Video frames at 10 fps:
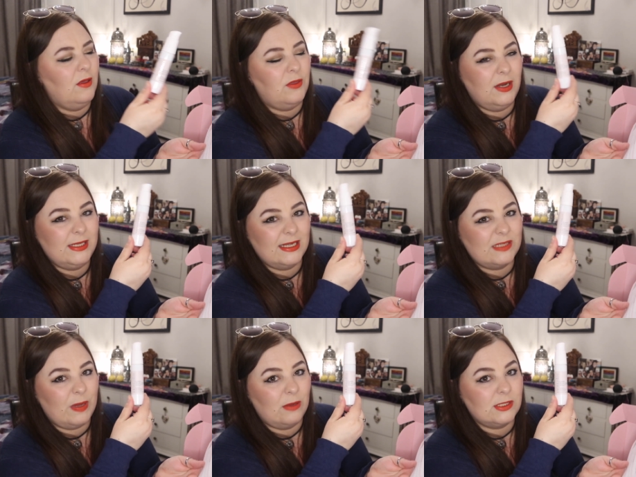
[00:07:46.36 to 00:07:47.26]

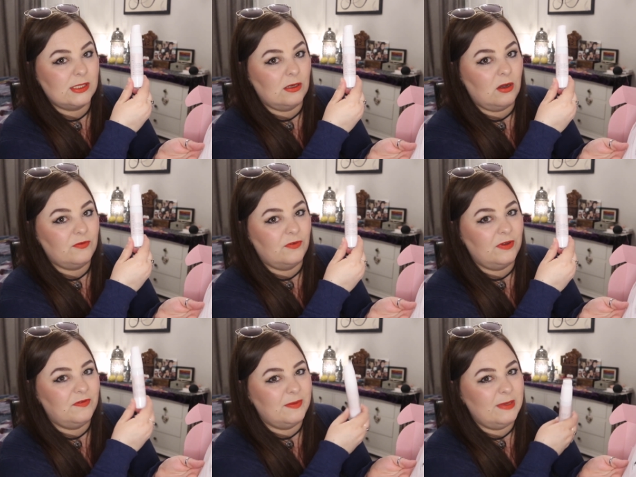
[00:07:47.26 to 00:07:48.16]
£36 is a lot for
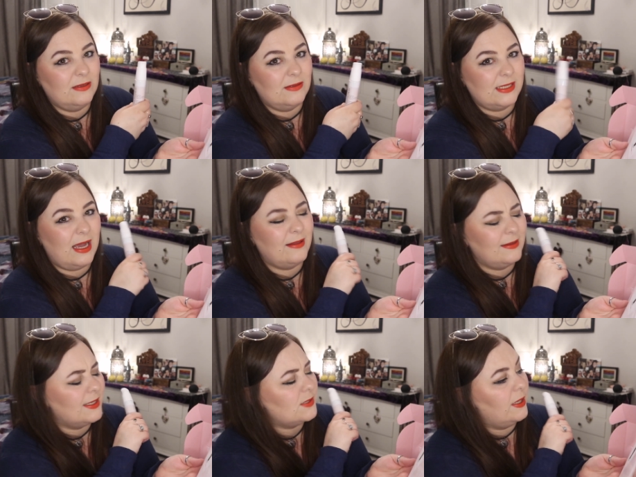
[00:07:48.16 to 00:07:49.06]
50 mils. I
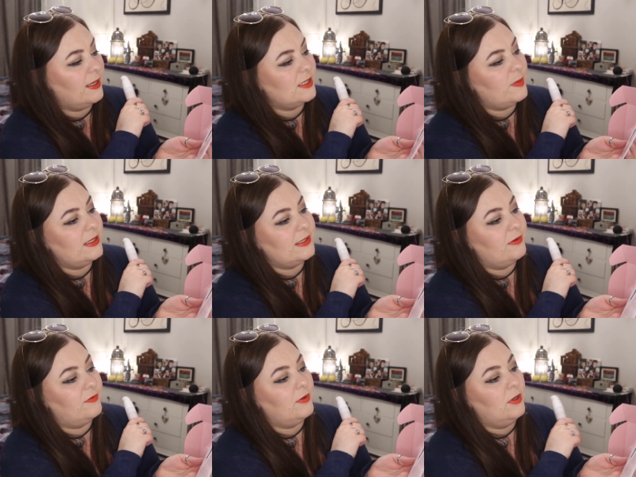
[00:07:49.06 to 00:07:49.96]
think that's quite
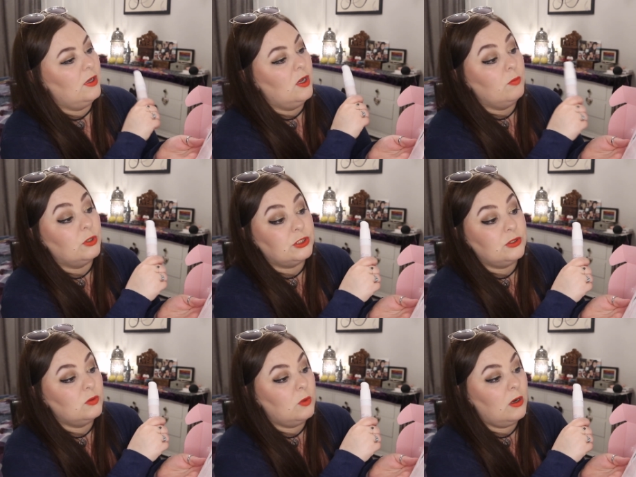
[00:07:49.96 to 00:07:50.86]
expensive. But you
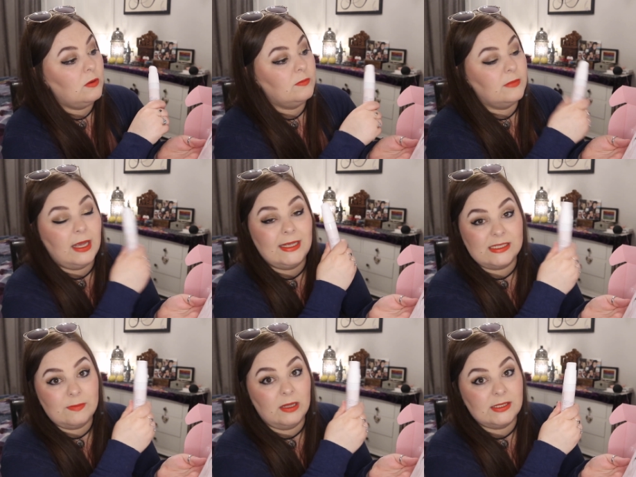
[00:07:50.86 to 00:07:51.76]
know what? It
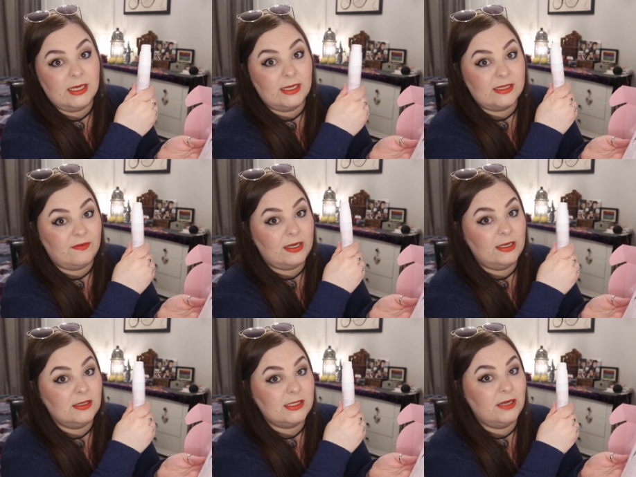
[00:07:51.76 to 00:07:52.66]
smells nice. I've had a
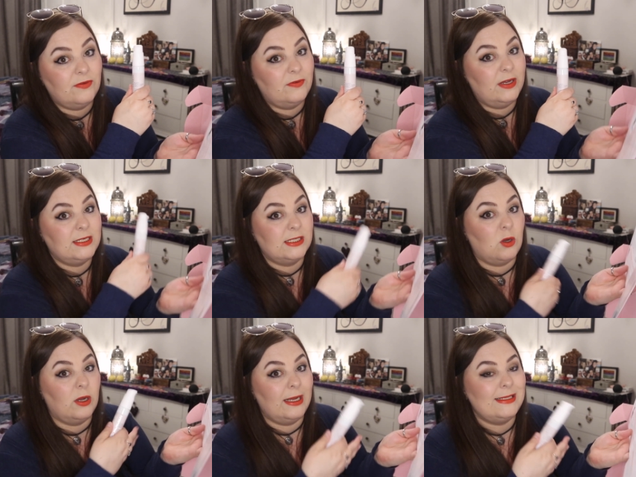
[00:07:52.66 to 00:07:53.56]
little sniff of it. It's
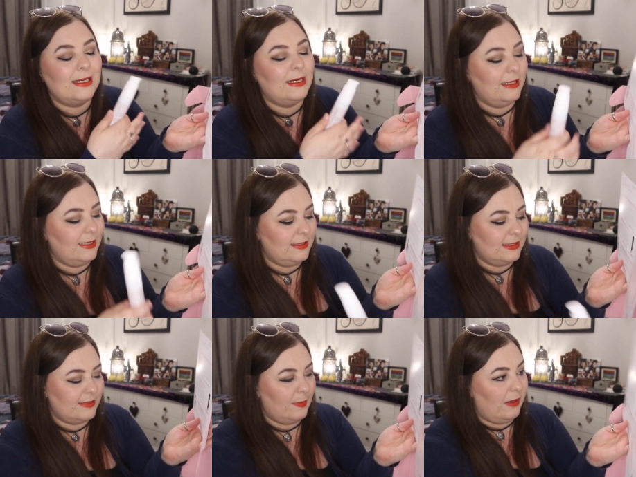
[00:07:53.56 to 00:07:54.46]
got a nice clean
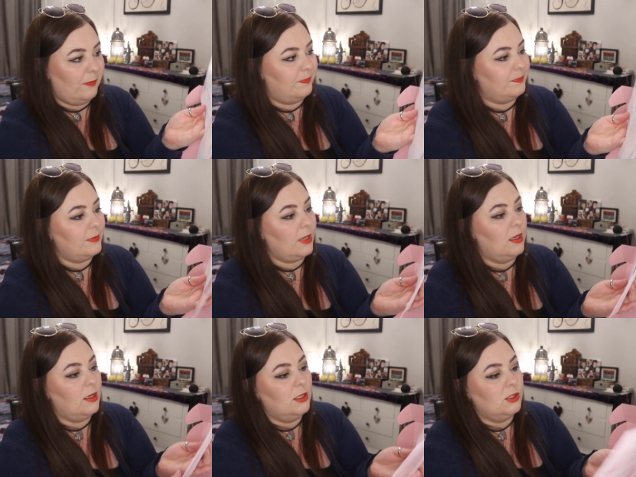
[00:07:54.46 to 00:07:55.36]
smell.
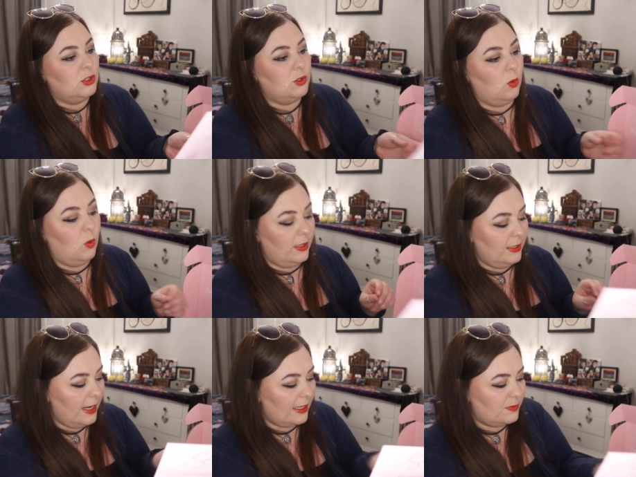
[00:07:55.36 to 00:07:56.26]
So,
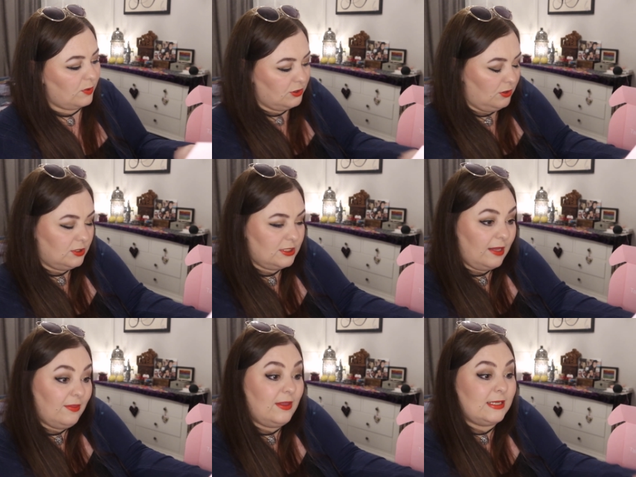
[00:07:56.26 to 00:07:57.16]
next product.
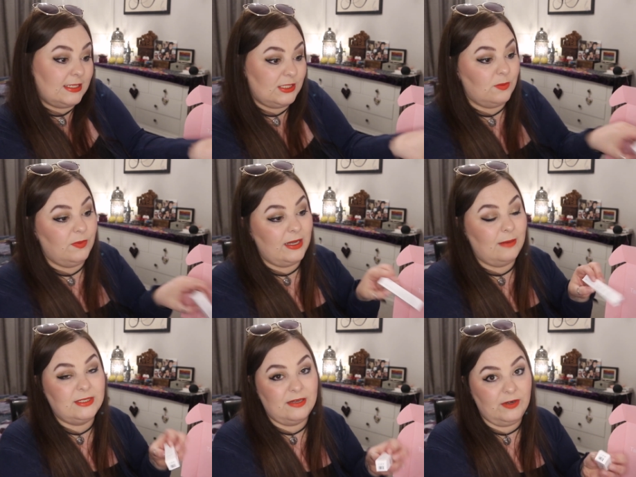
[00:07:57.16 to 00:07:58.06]
This is something
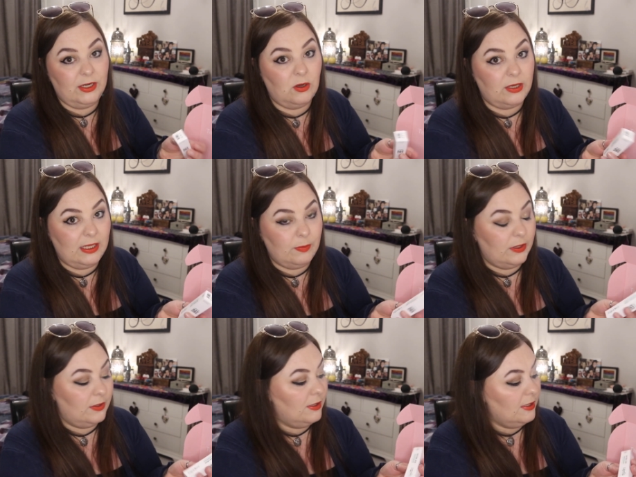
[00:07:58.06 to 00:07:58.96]
I'm definitely not
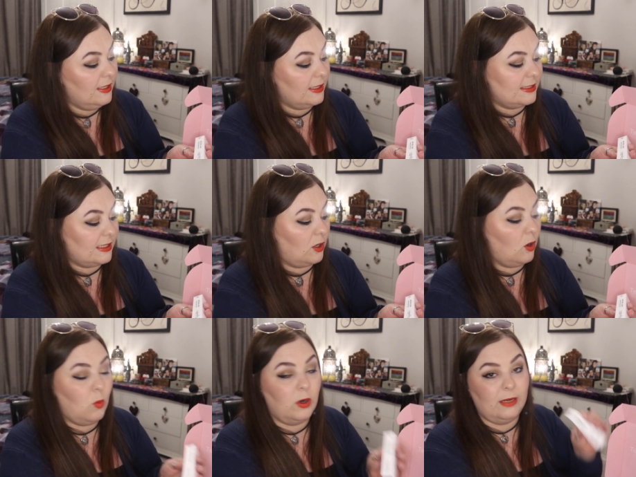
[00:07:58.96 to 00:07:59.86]
keeping because i
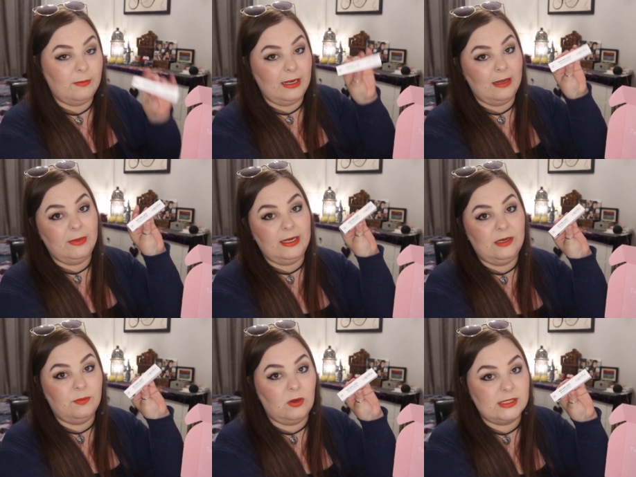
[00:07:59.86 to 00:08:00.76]
got one in my
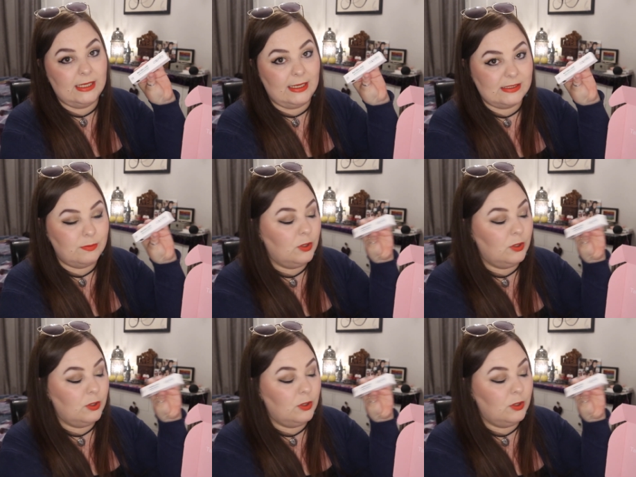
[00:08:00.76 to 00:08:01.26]
lemonade box last